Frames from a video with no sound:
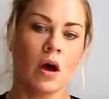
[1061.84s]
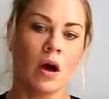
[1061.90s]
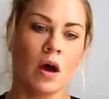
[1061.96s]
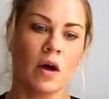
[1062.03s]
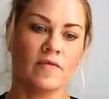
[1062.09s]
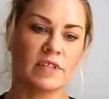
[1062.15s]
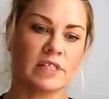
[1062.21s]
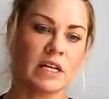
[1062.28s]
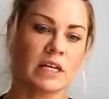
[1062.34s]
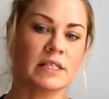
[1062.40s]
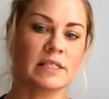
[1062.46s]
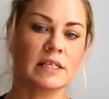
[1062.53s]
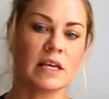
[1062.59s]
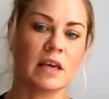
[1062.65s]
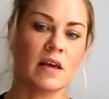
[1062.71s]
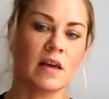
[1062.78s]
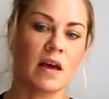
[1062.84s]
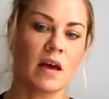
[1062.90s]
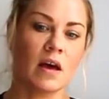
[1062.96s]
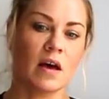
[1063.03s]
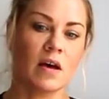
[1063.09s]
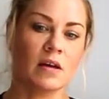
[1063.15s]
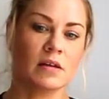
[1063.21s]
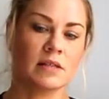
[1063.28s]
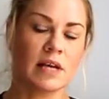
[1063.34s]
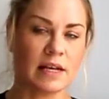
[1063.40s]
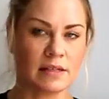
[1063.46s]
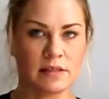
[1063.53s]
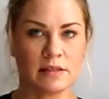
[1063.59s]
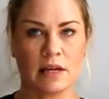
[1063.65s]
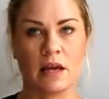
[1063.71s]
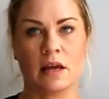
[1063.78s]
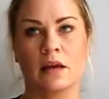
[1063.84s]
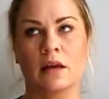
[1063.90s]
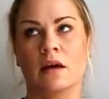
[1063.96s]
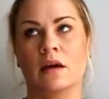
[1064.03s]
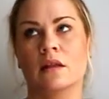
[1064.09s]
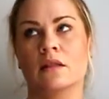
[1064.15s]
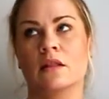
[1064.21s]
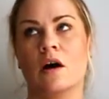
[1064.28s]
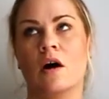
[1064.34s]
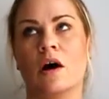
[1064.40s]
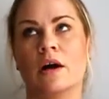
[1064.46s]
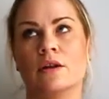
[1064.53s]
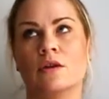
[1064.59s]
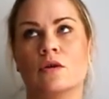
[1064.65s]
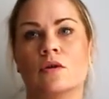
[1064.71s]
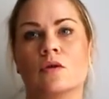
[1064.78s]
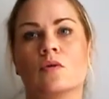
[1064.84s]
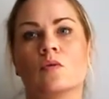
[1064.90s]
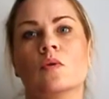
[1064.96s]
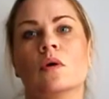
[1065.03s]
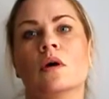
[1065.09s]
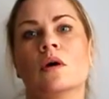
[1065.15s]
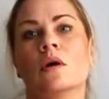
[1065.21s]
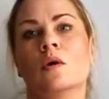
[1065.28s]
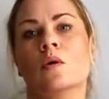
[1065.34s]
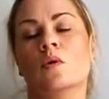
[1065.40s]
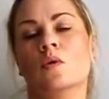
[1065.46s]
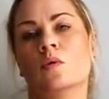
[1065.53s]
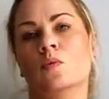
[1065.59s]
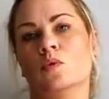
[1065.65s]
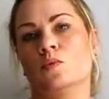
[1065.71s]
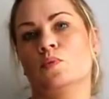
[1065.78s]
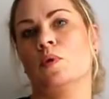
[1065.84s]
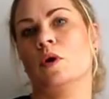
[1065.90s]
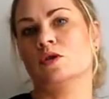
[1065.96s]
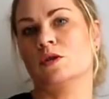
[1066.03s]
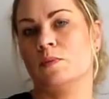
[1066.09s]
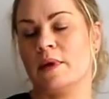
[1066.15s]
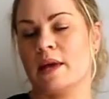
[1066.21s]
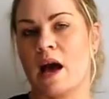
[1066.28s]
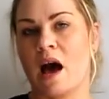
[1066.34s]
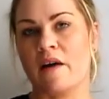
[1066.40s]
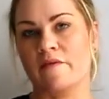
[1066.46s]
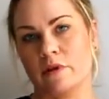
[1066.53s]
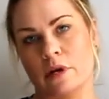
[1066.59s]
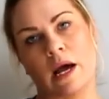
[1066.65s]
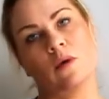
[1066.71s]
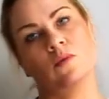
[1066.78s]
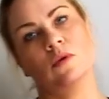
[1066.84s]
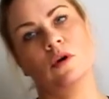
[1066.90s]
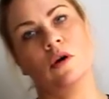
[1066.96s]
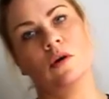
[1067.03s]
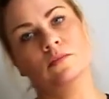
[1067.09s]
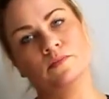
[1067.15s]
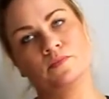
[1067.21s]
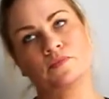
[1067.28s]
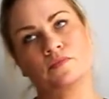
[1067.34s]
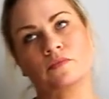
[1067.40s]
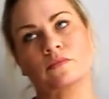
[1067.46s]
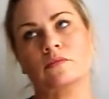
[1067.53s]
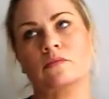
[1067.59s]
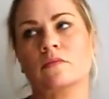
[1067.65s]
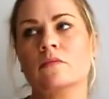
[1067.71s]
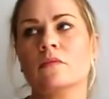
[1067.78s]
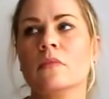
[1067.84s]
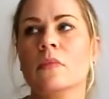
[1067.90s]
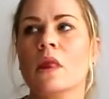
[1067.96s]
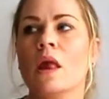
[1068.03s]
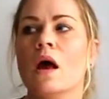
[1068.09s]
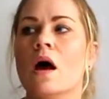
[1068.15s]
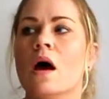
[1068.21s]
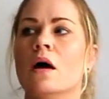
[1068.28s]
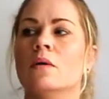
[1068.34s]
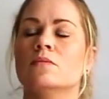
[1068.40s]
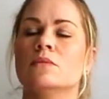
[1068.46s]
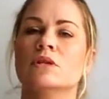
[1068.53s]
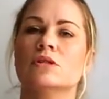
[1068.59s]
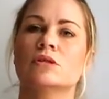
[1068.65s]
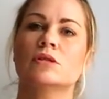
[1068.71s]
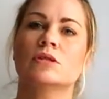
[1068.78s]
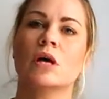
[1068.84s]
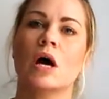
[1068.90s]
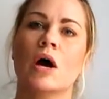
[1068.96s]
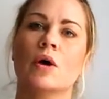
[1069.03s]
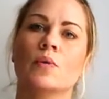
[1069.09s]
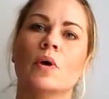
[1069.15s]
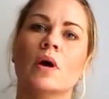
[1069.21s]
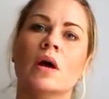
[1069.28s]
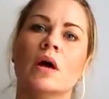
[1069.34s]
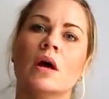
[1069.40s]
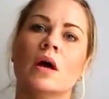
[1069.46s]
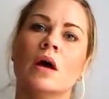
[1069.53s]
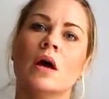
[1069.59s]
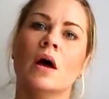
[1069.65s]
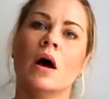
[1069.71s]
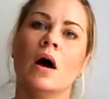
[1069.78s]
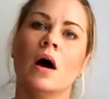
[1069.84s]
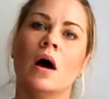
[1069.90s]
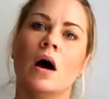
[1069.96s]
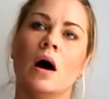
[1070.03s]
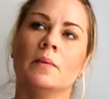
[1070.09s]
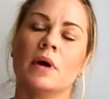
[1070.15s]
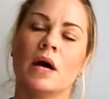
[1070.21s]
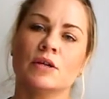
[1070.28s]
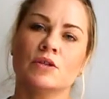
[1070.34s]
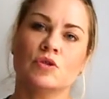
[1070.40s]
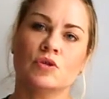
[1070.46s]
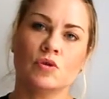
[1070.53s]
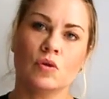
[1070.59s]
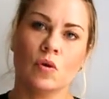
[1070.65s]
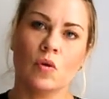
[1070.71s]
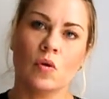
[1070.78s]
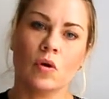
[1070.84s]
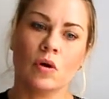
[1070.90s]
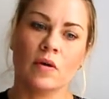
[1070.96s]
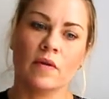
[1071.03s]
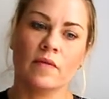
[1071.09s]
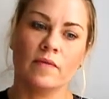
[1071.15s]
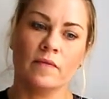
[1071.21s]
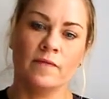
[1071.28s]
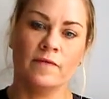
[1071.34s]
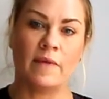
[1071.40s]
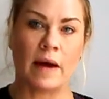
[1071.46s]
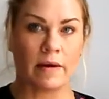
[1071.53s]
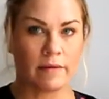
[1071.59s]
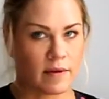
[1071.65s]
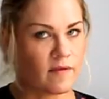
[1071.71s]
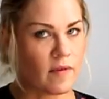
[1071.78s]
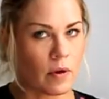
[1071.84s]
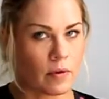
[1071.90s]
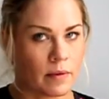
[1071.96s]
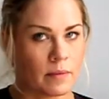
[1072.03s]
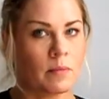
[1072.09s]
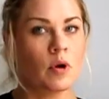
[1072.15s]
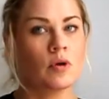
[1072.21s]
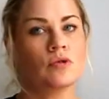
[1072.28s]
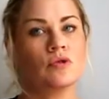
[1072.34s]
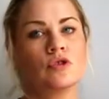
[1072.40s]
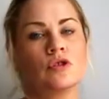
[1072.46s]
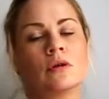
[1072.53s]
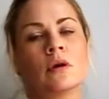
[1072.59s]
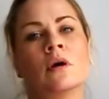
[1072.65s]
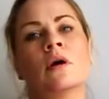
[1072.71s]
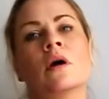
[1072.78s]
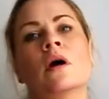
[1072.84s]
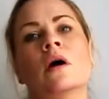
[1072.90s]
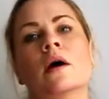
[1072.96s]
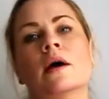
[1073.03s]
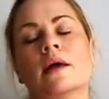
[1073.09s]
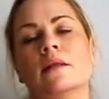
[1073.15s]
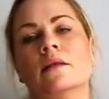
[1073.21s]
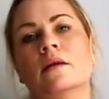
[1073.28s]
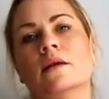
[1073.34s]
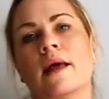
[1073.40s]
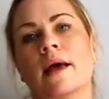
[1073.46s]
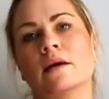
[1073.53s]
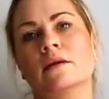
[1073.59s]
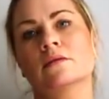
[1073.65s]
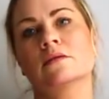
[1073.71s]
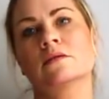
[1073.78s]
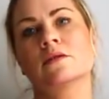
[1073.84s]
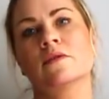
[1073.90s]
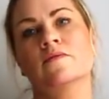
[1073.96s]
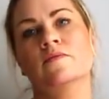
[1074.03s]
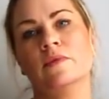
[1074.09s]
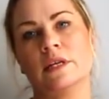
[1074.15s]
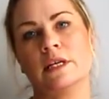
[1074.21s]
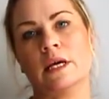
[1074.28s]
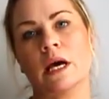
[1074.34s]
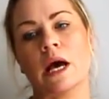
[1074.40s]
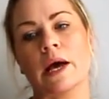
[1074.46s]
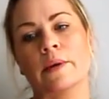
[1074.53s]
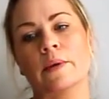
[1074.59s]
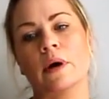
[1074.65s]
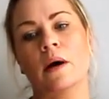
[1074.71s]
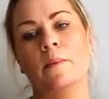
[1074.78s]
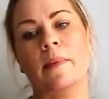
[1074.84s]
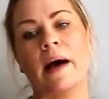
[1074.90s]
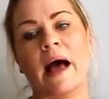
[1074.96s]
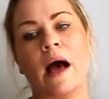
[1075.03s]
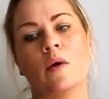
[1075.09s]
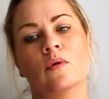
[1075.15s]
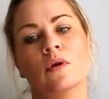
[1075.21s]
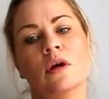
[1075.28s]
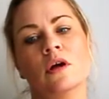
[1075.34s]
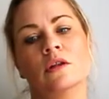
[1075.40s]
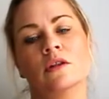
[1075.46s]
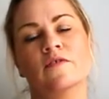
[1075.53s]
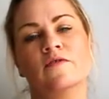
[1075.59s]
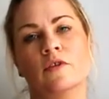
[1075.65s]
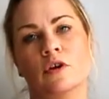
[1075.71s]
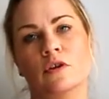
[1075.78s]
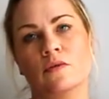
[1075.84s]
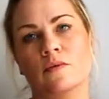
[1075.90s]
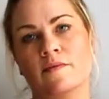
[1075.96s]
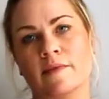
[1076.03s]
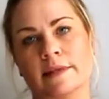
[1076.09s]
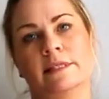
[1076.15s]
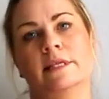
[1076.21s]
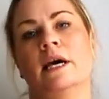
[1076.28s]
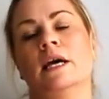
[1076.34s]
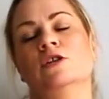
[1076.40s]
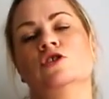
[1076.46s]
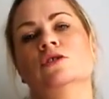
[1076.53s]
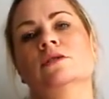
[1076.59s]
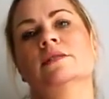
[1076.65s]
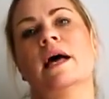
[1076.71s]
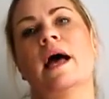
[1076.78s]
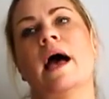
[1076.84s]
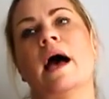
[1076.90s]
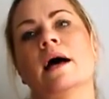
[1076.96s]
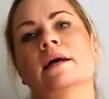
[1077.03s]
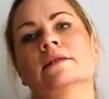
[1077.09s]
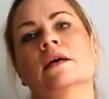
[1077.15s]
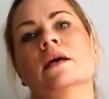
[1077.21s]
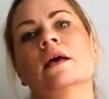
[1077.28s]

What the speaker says: fertility testing that I knew would possibly have an outcome. So I'm going to talk very, very much in the next video about the further investigations I had,